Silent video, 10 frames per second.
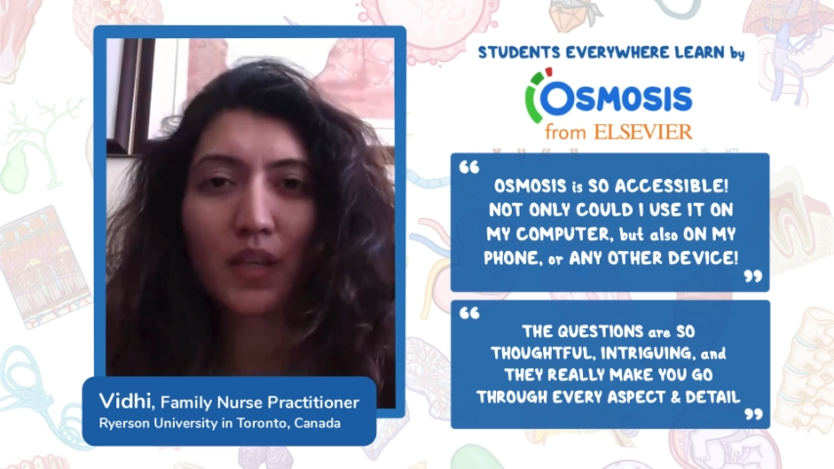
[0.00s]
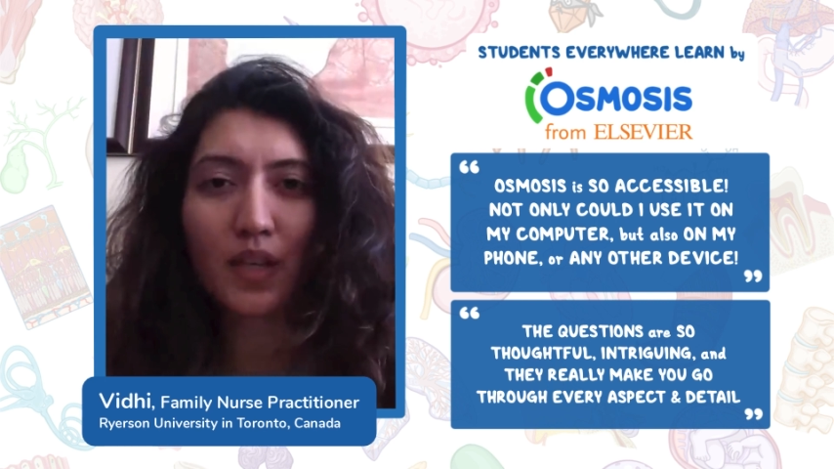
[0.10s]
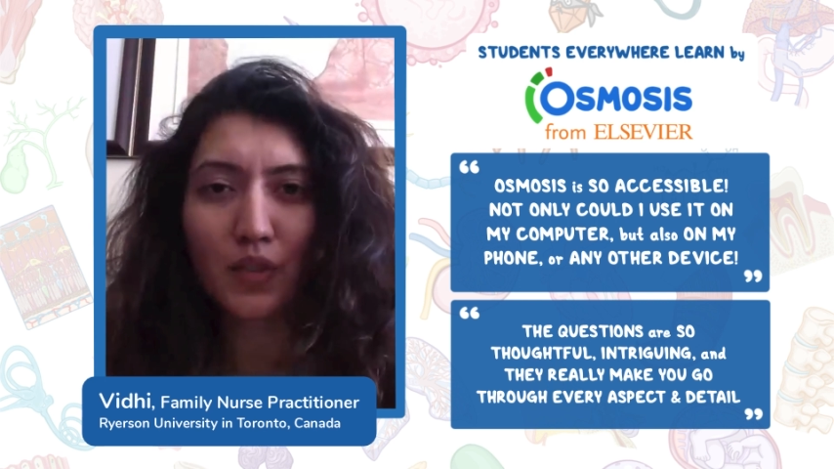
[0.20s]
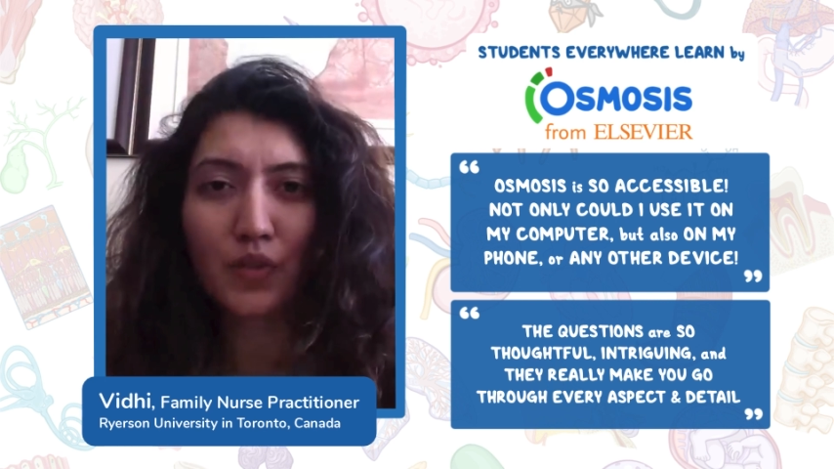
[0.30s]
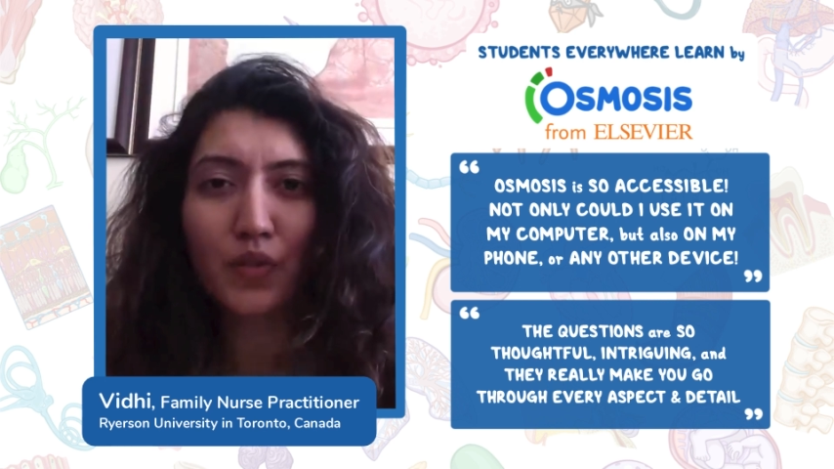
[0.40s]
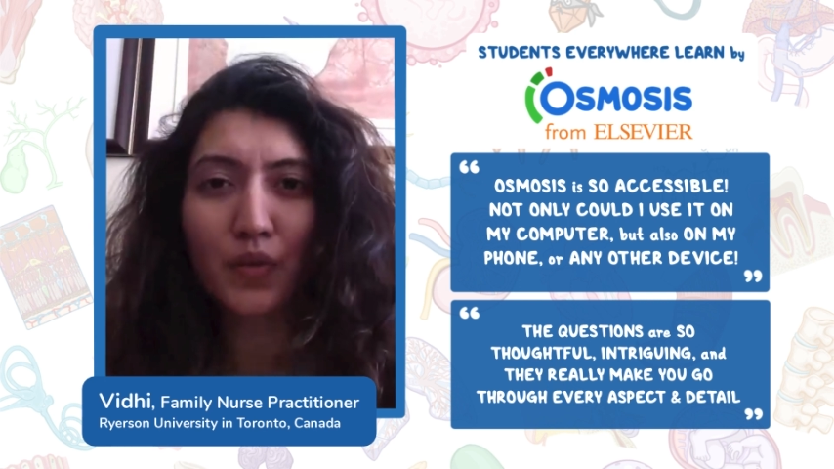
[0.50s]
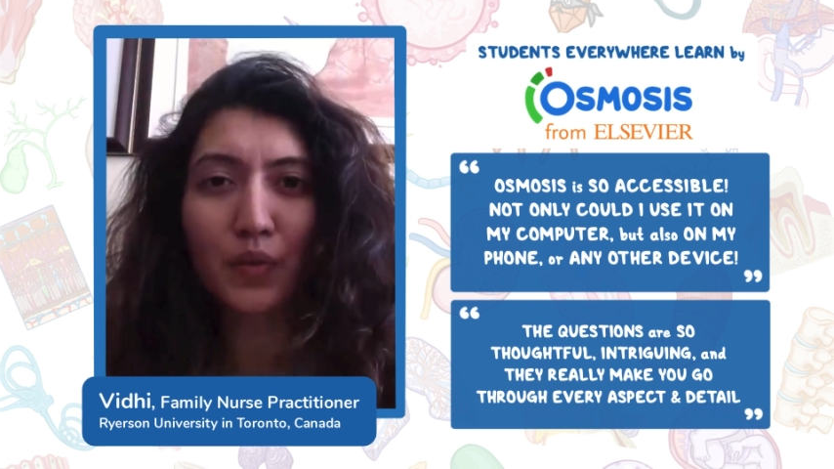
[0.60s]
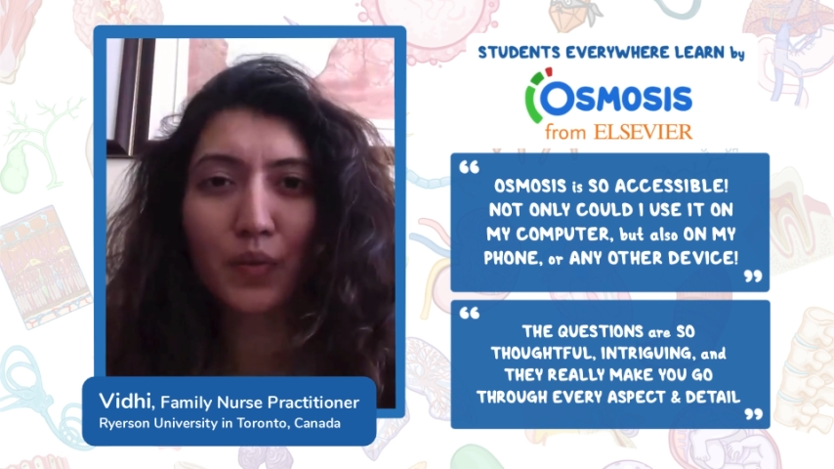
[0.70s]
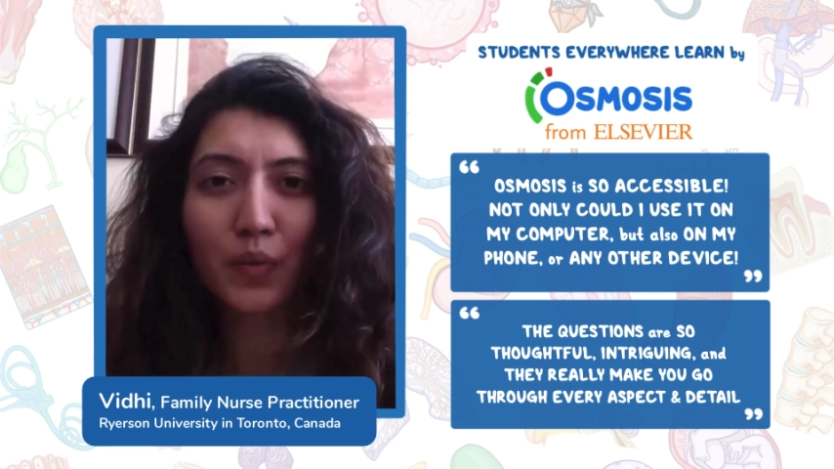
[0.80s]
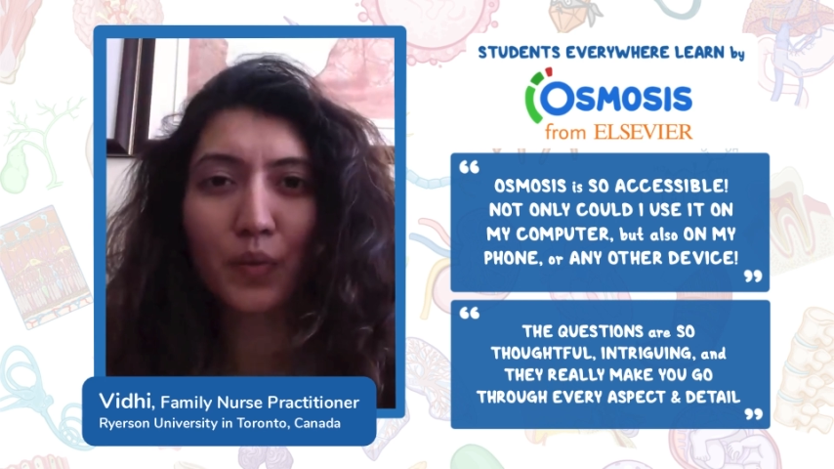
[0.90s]

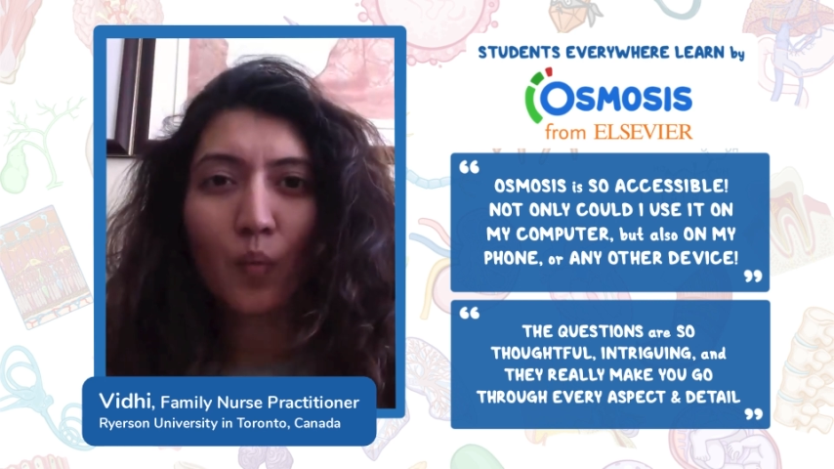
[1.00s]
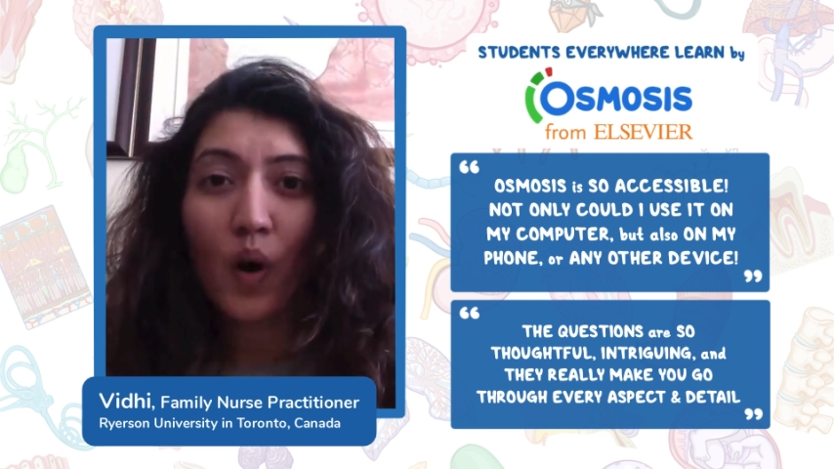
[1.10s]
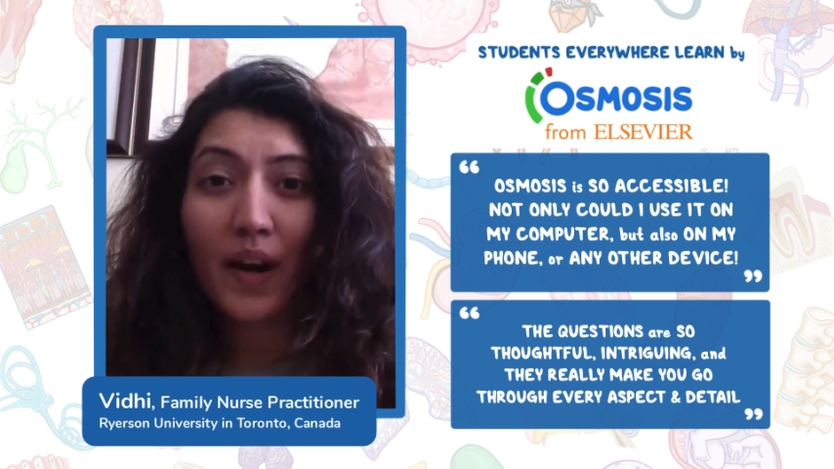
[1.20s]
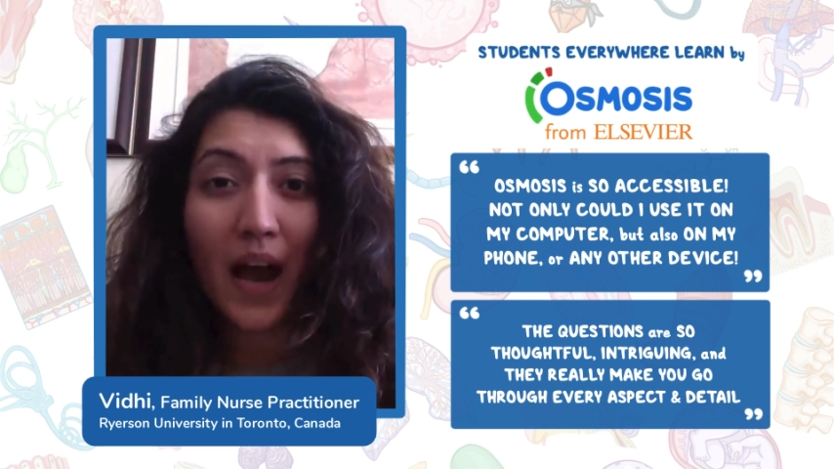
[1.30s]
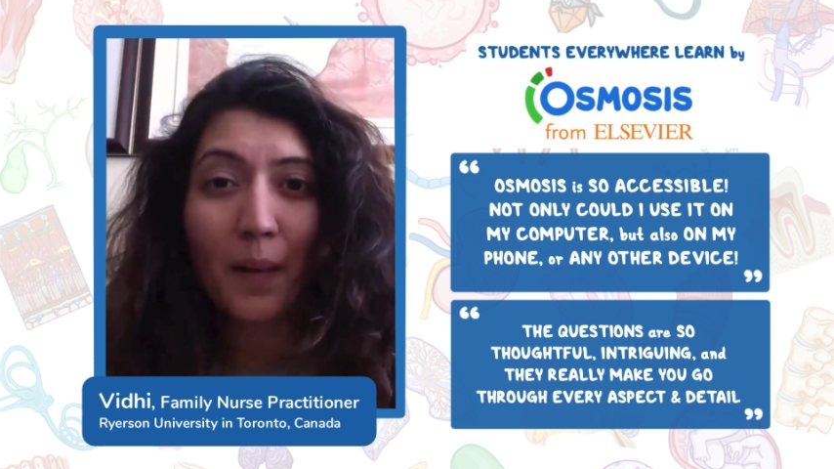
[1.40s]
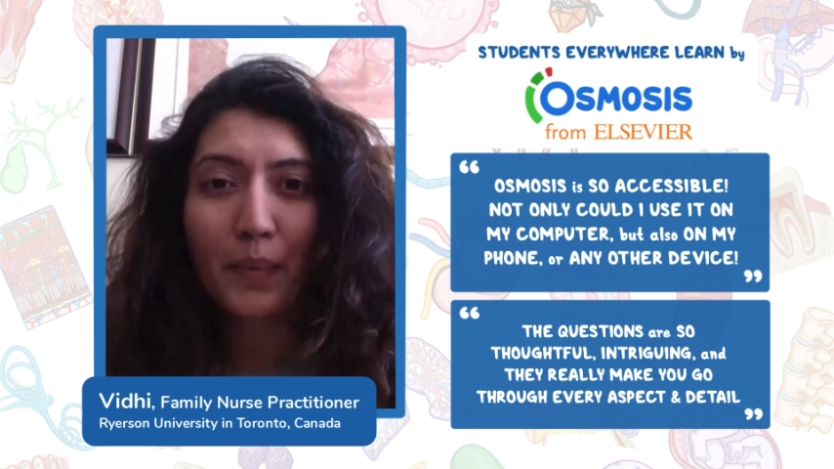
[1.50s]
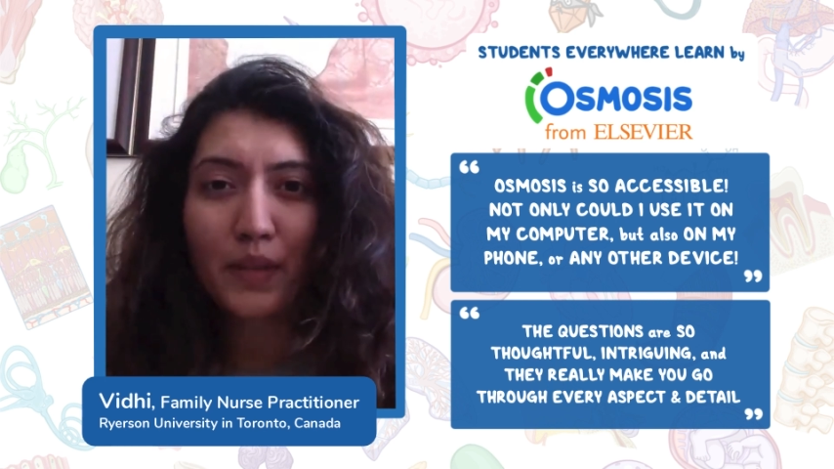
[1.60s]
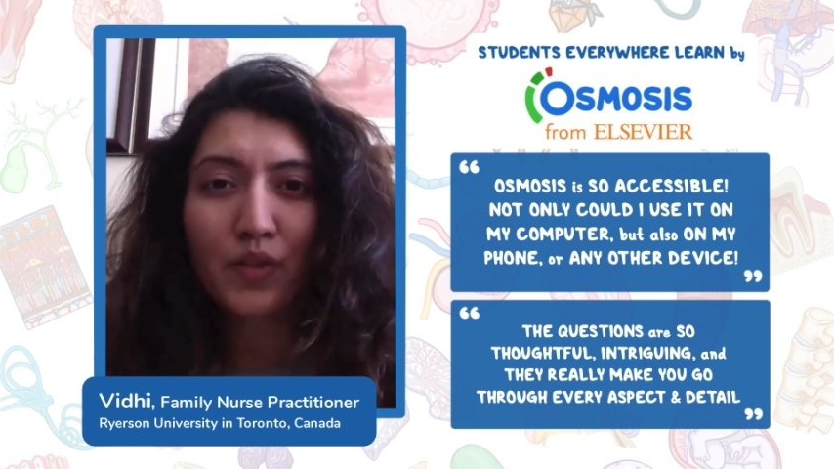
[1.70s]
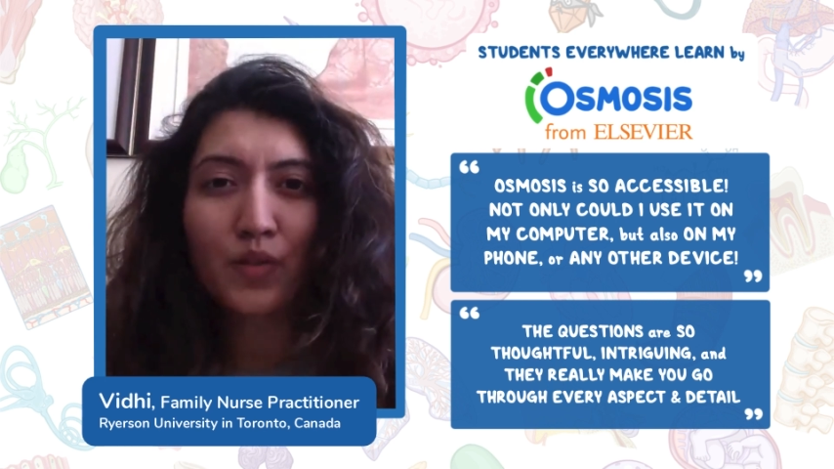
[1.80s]
into what happens